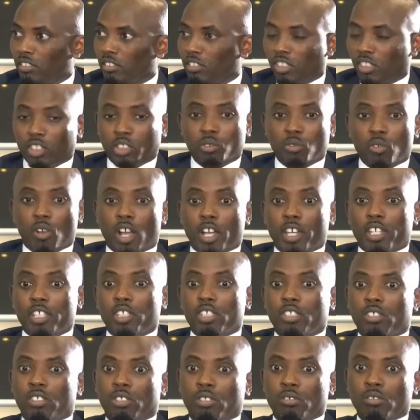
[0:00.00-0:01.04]
That's
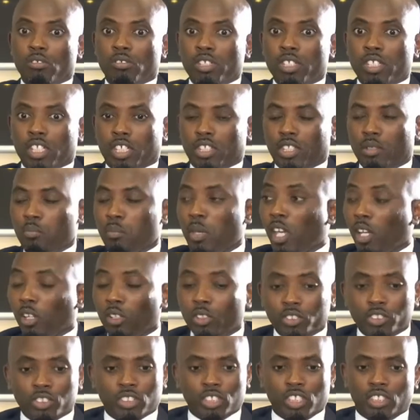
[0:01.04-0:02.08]
why you hear the
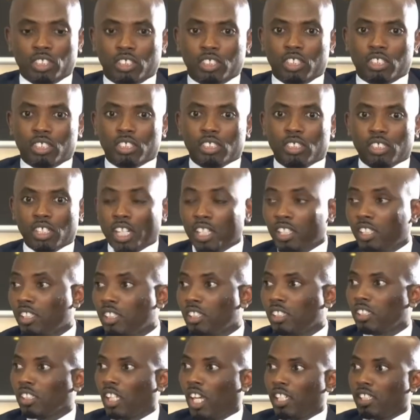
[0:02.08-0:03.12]
bells, they sit in
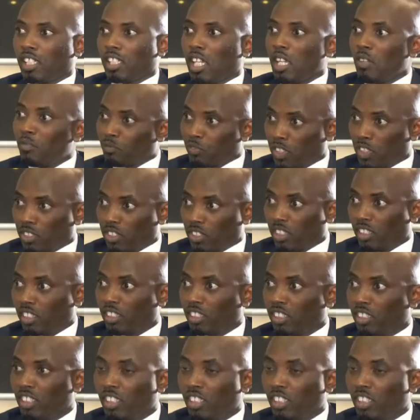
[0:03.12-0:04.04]
lines and everything.